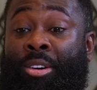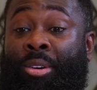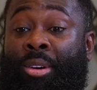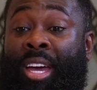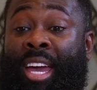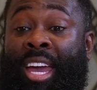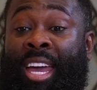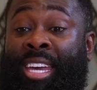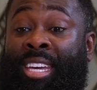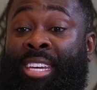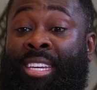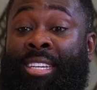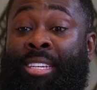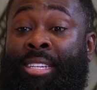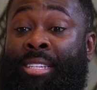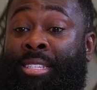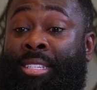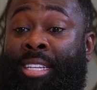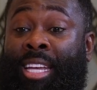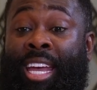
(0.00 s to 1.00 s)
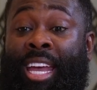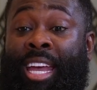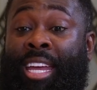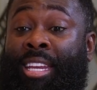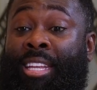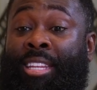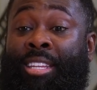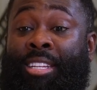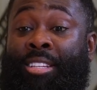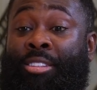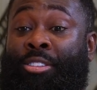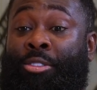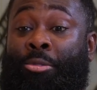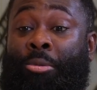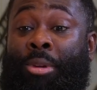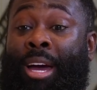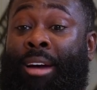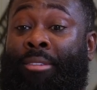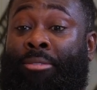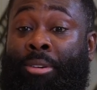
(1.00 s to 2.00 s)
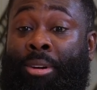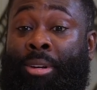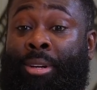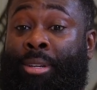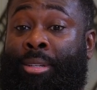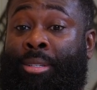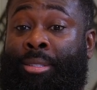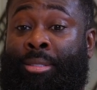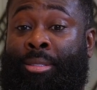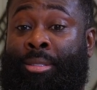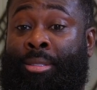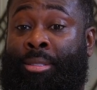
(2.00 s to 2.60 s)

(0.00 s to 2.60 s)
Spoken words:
80s, anything to do with Africa.